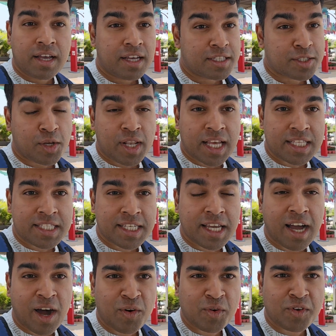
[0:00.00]
So let's see
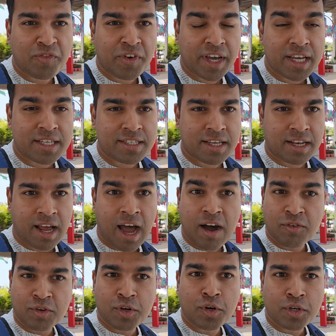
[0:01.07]
how it fares and how
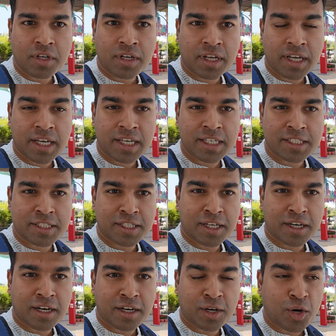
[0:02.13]
good is
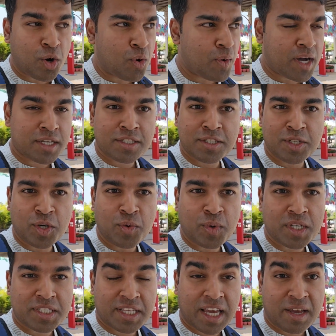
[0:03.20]
the Goa's
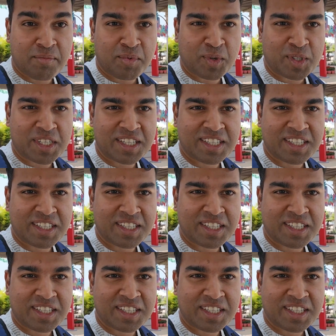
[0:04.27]
newest airport.